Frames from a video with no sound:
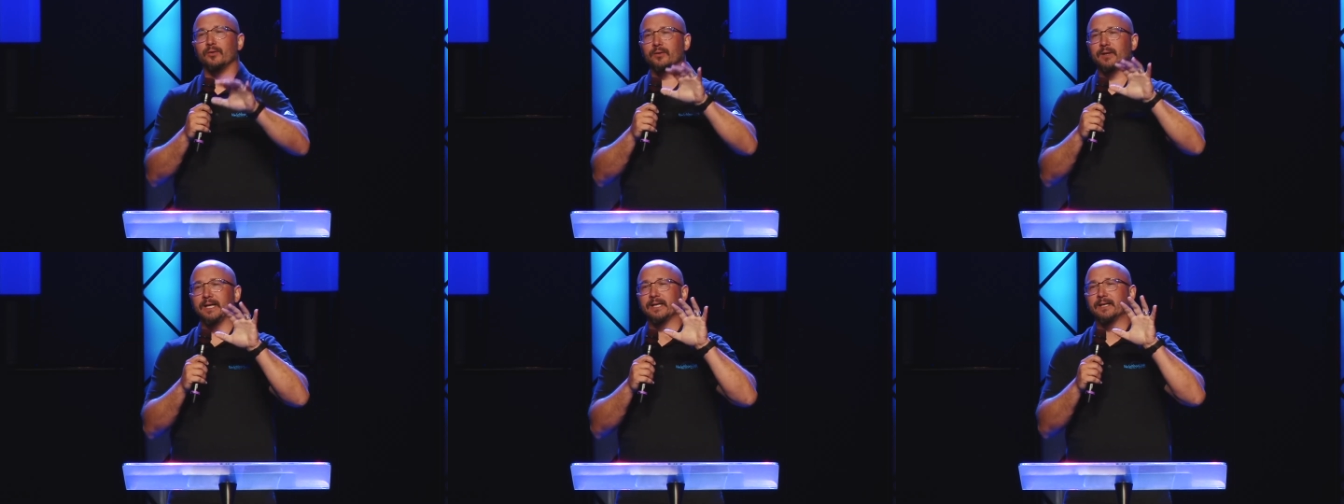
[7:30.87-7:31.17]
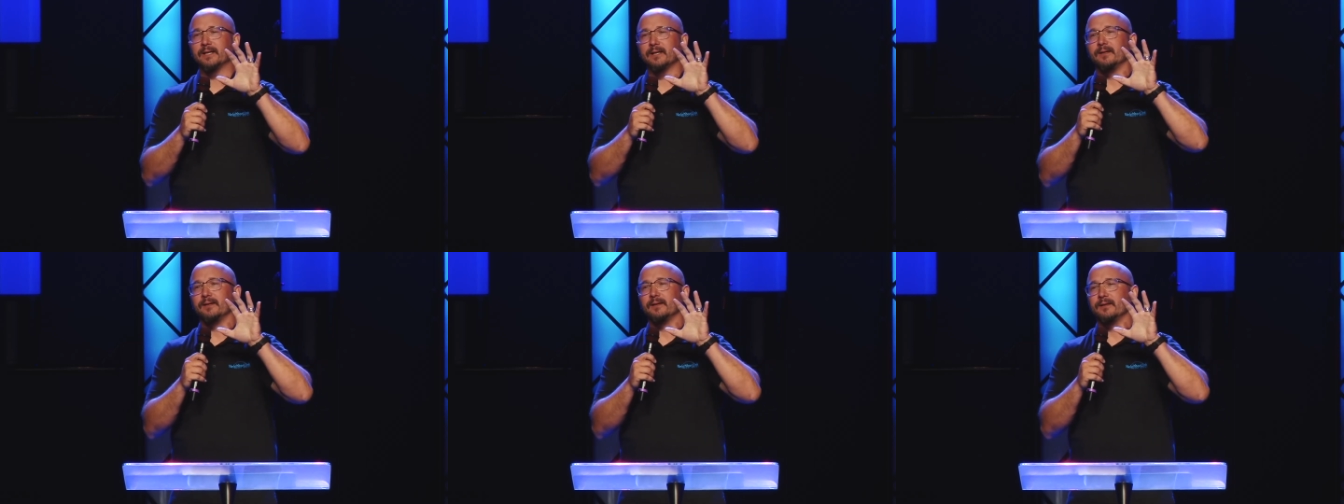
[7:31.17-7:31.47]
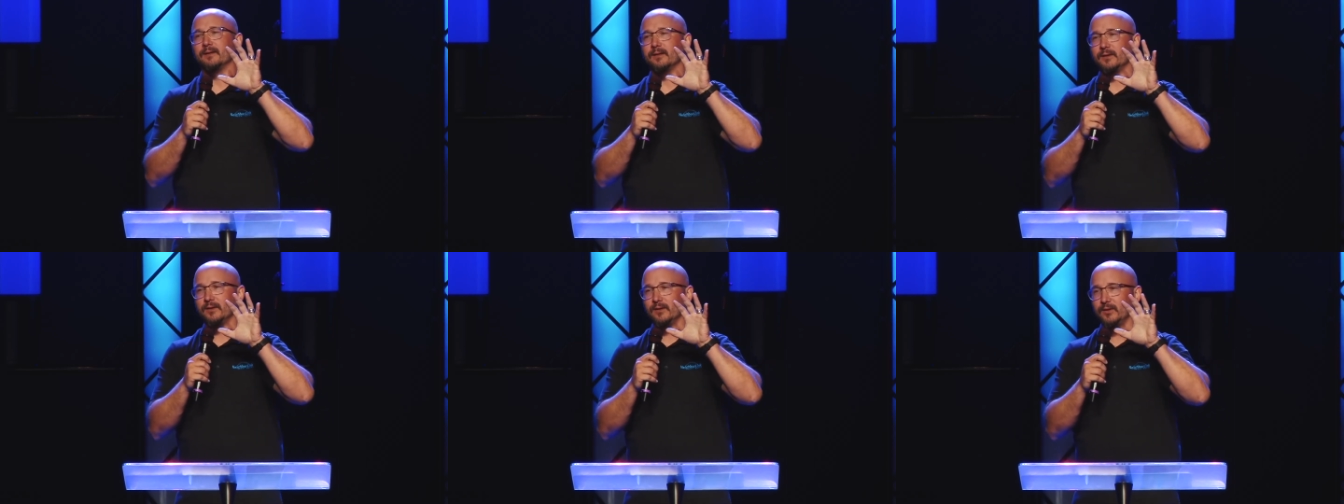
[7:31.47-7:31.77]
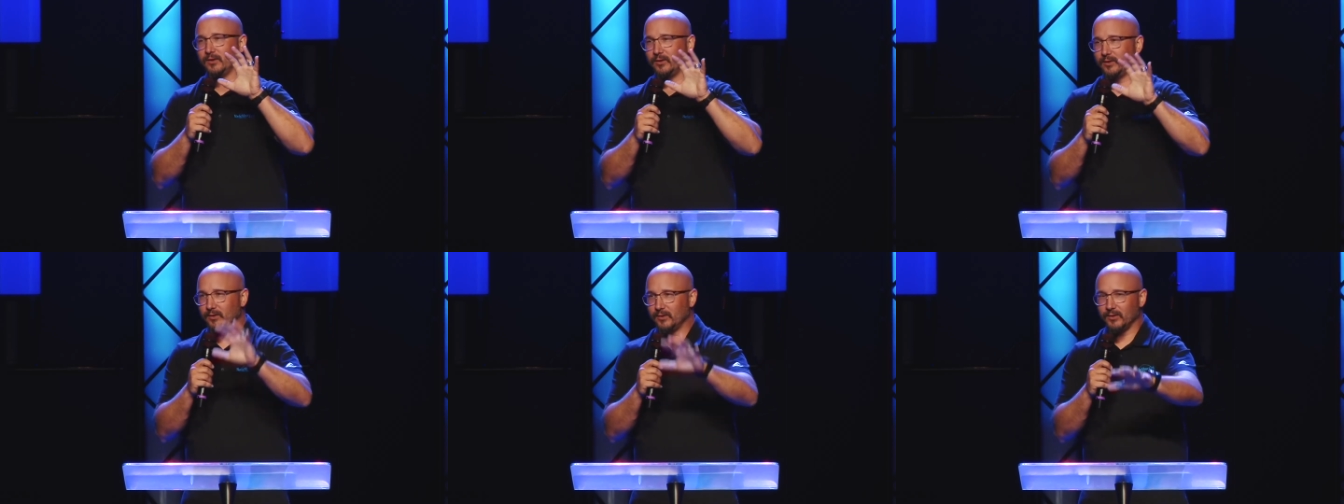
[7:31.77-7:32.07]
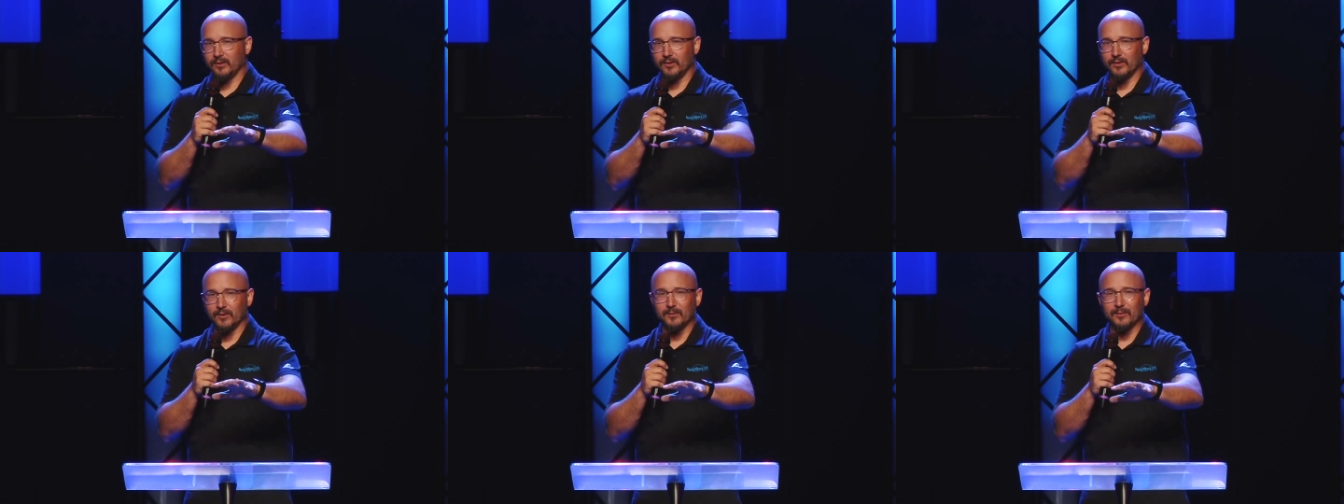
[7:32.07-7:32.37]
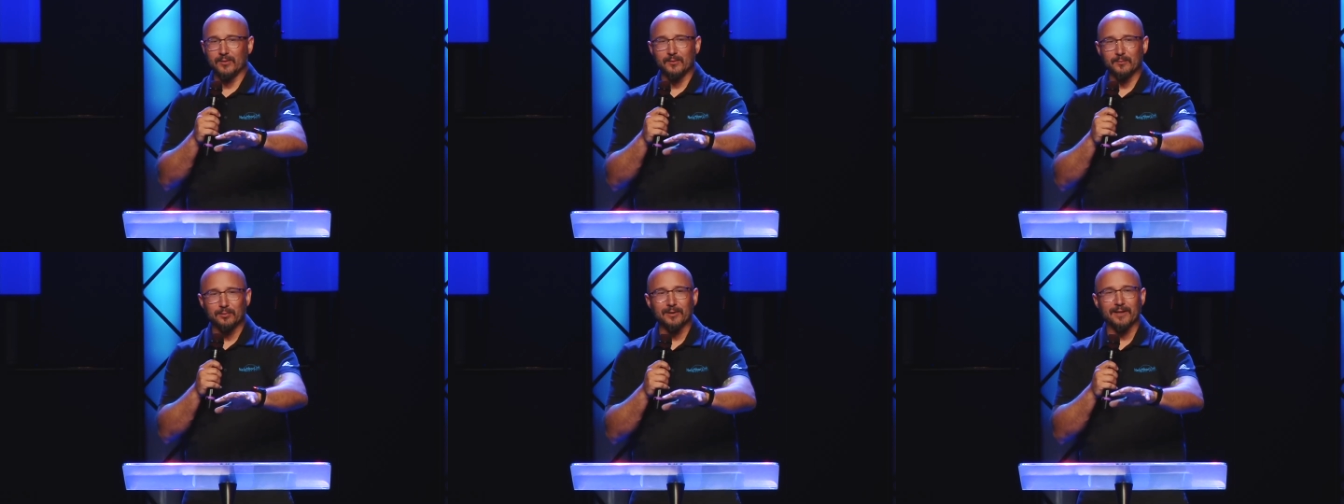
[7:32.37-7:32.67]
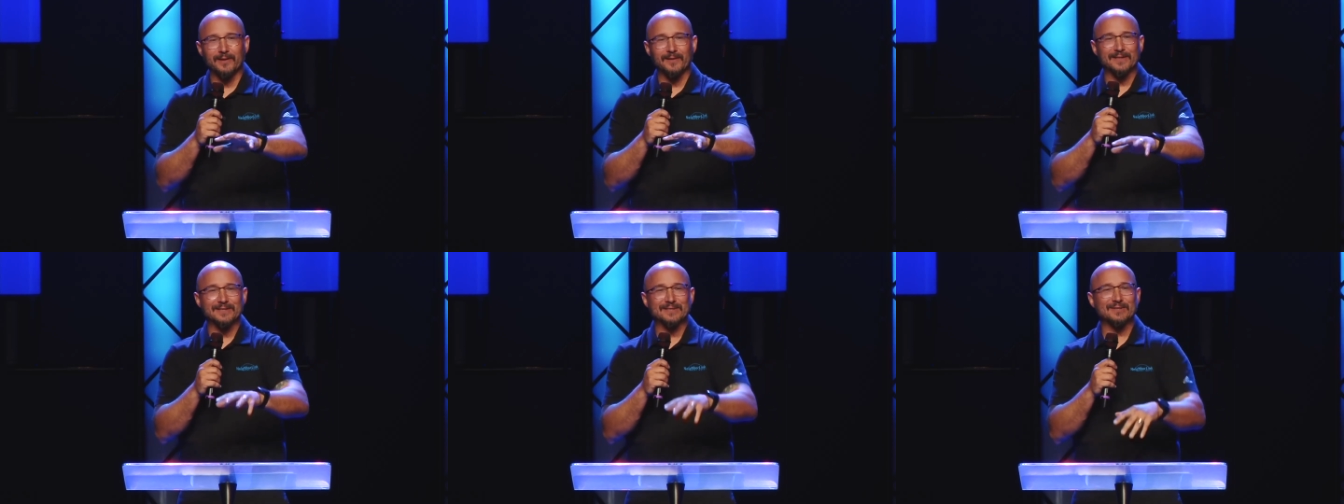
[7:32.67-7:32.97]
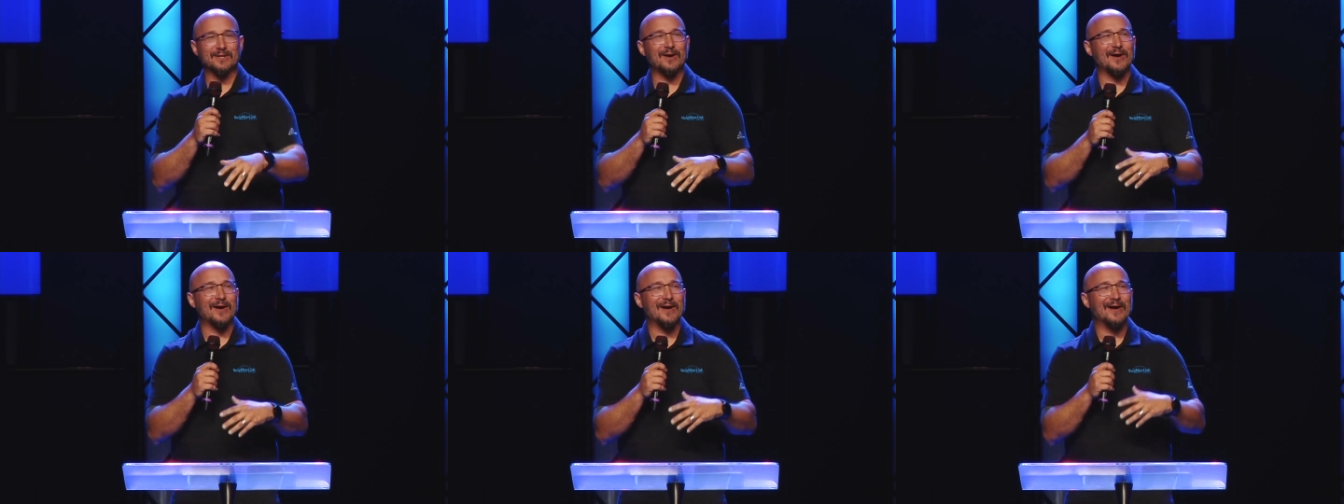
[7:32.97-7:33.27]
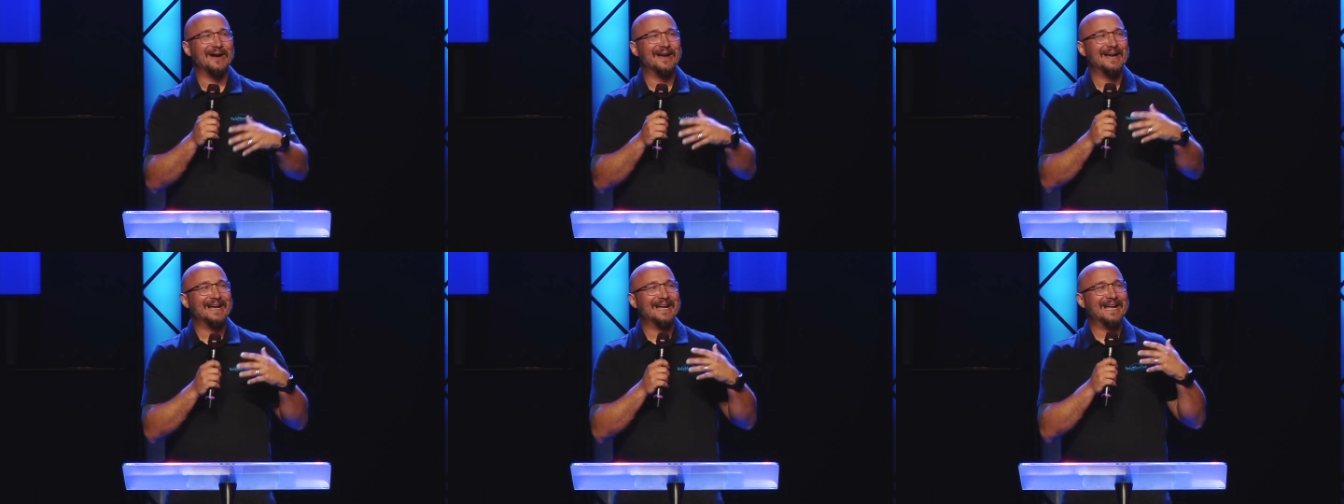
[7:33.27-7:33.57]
Like, you, you play the guitar.